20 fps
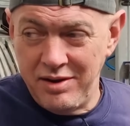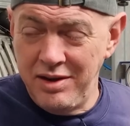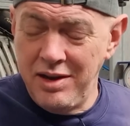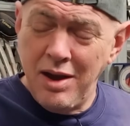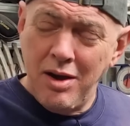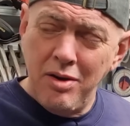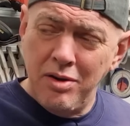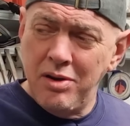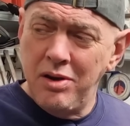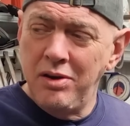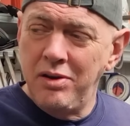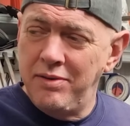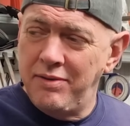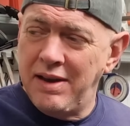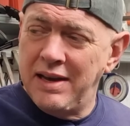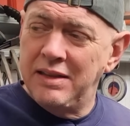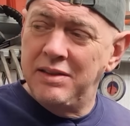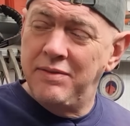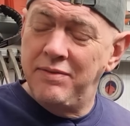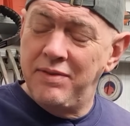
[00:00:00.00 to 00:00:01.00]
You know, I could have
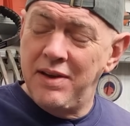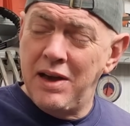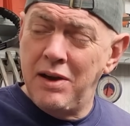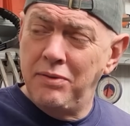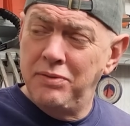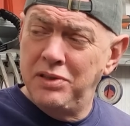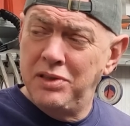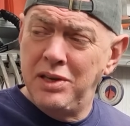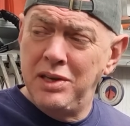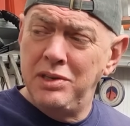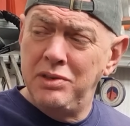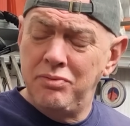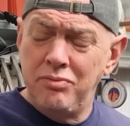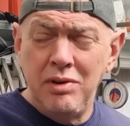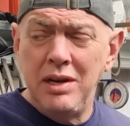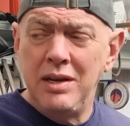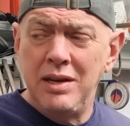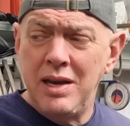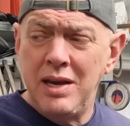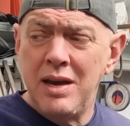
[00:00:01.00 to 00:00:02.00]
had the valve seats
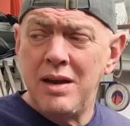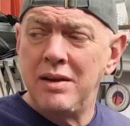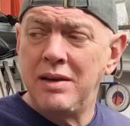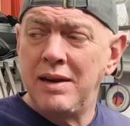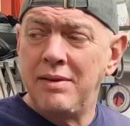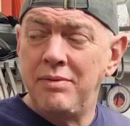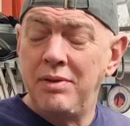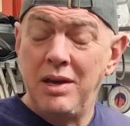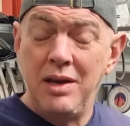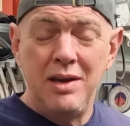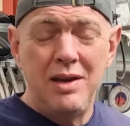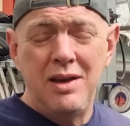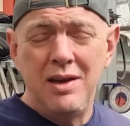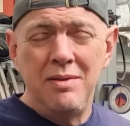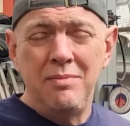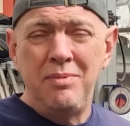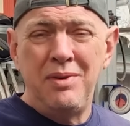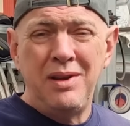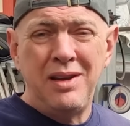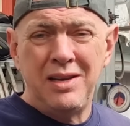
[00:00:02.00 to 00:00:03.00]
recut and everything,
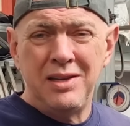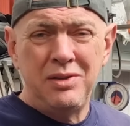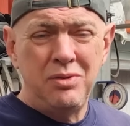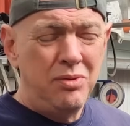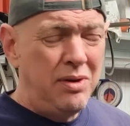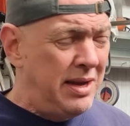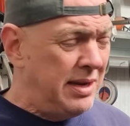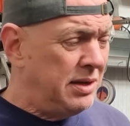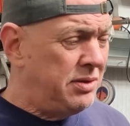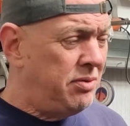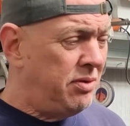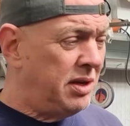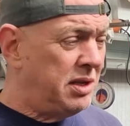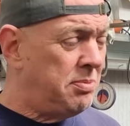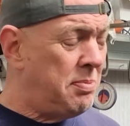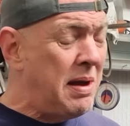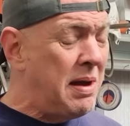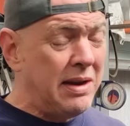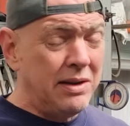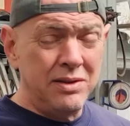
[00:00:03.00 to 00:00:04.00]
but that's all extra
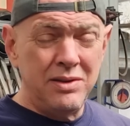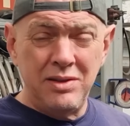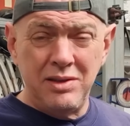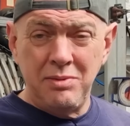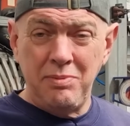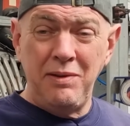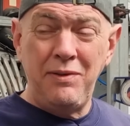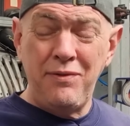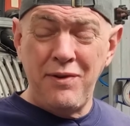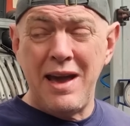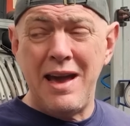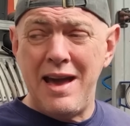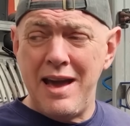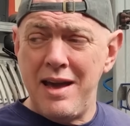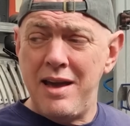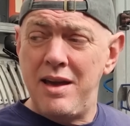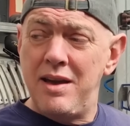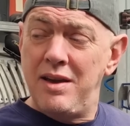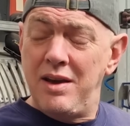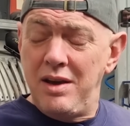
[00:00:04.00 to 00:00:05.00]
expense. And to be
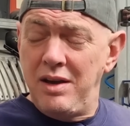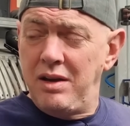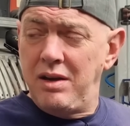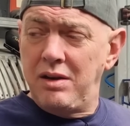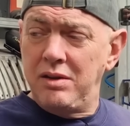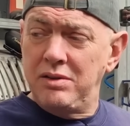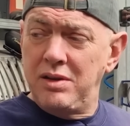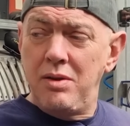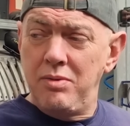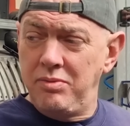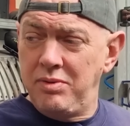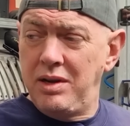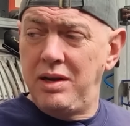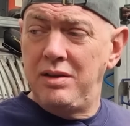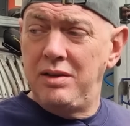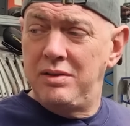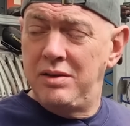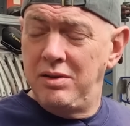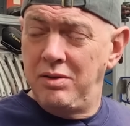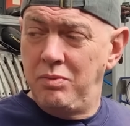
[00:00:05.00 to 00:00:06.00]
fair, I don't
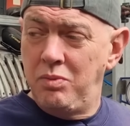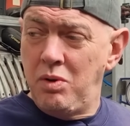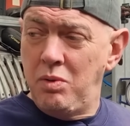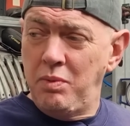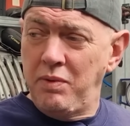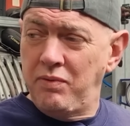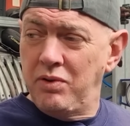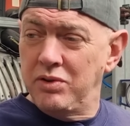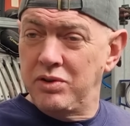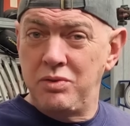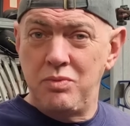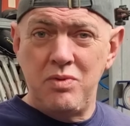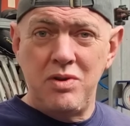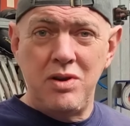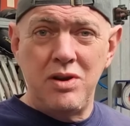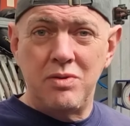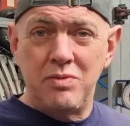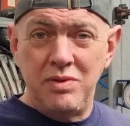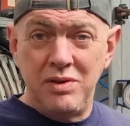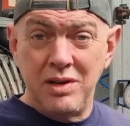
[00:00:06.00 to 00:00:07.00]
need to. What we've got to
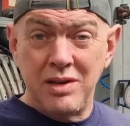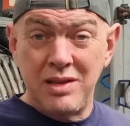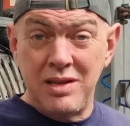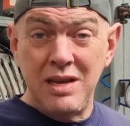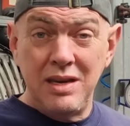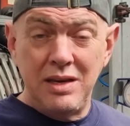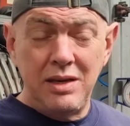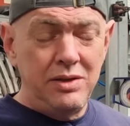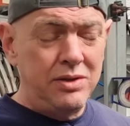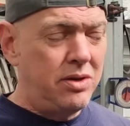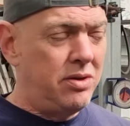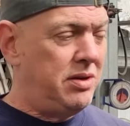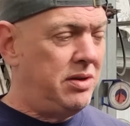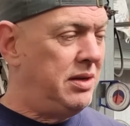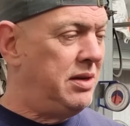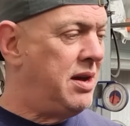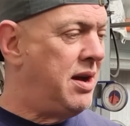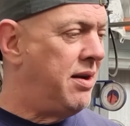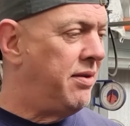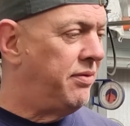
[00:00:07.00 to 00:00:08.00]
work with, I think, is good
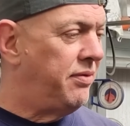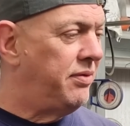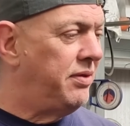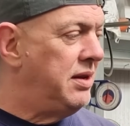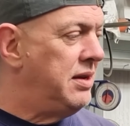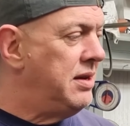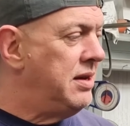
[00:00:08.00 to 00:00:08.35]
enough.